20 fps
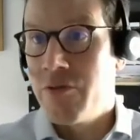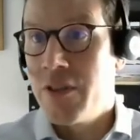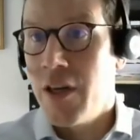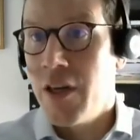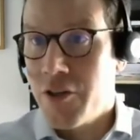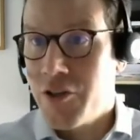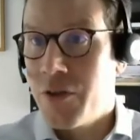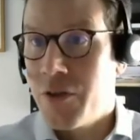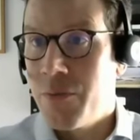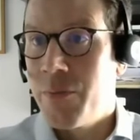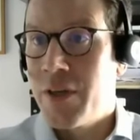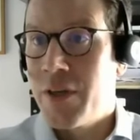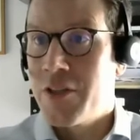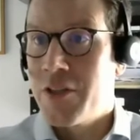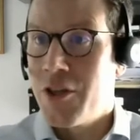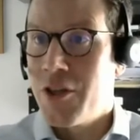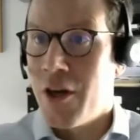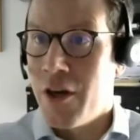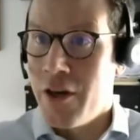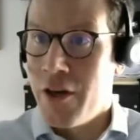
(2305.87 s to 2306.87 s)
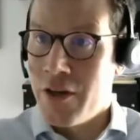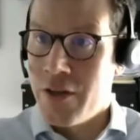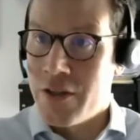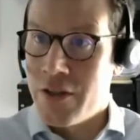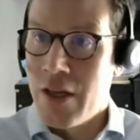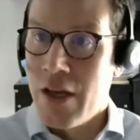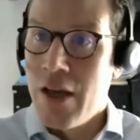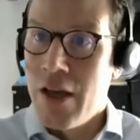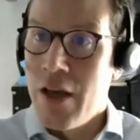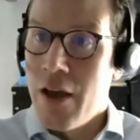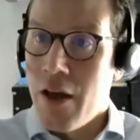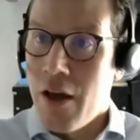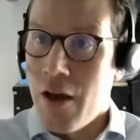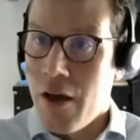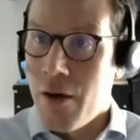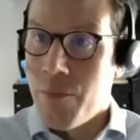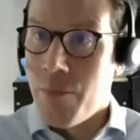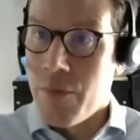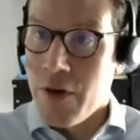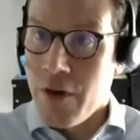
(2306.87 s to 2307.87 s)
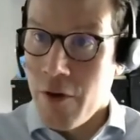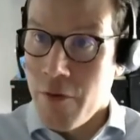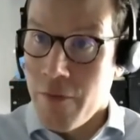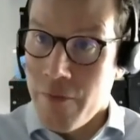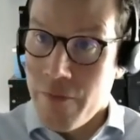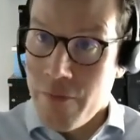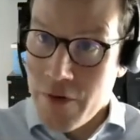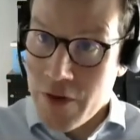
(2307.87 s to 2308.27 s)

reduction because China has um, you know,